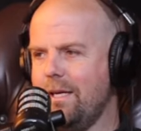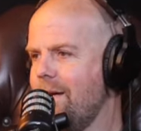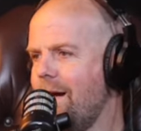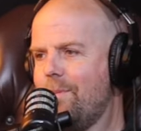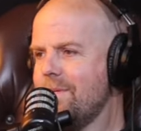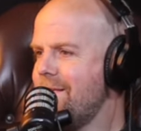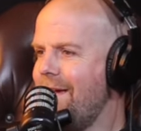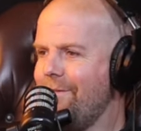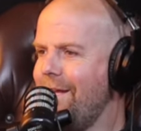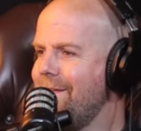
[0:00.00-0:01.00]
like up at
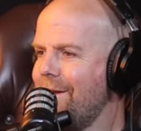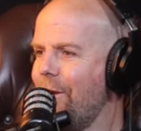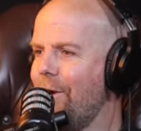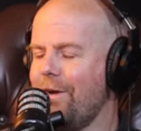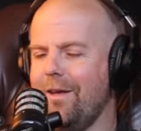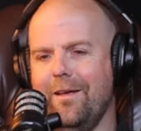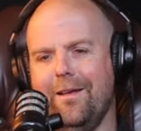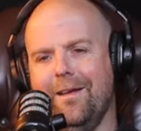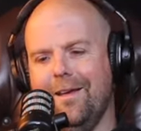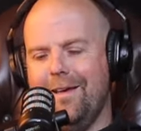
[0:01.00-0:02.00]
seven, eight o'clock,
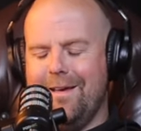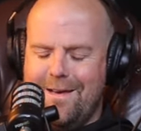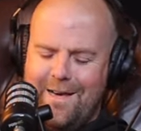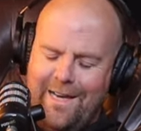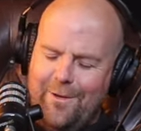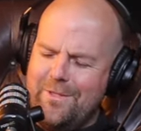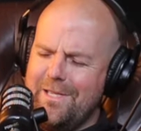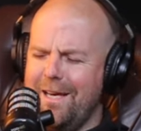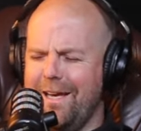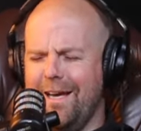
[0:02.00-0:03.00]
and I was
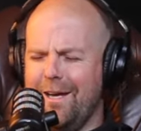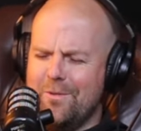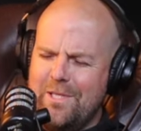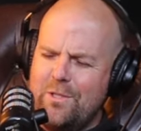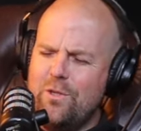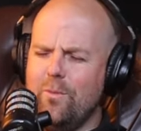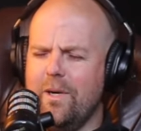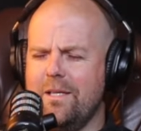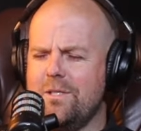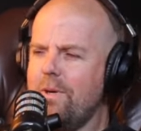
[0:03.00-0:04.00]
I, I was in two
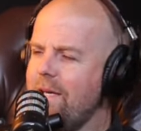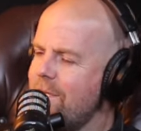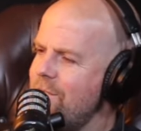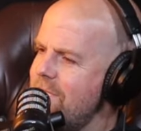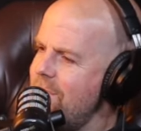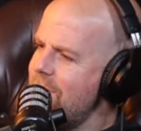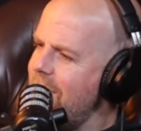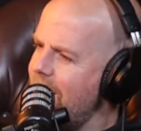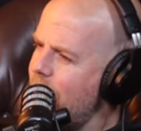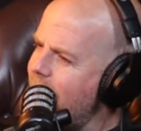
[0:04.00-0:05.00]
minds: do I actually just
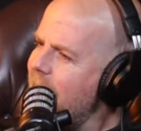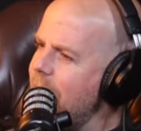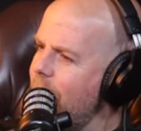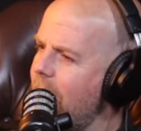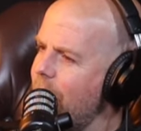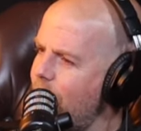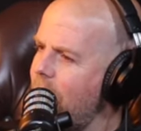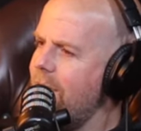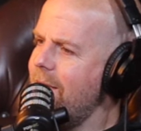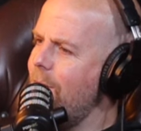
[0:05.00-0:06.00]
send a quick email
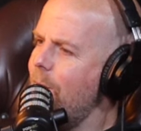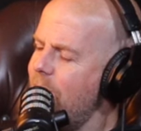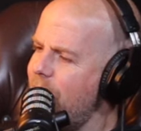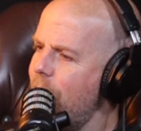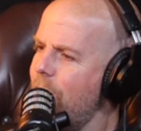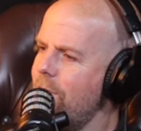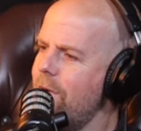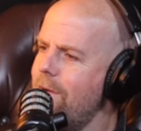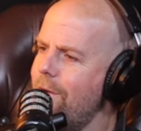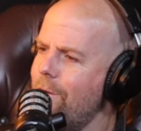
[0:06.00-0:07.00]
reply now on my phone,
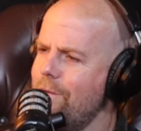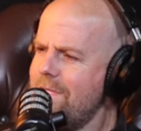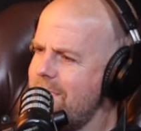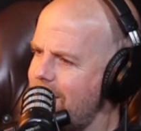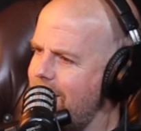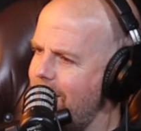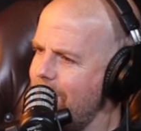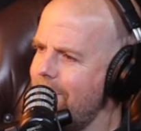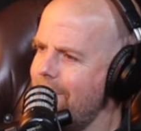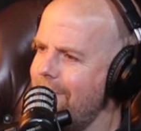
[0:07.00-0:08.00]
or do I sit
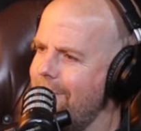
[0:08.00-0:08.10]
down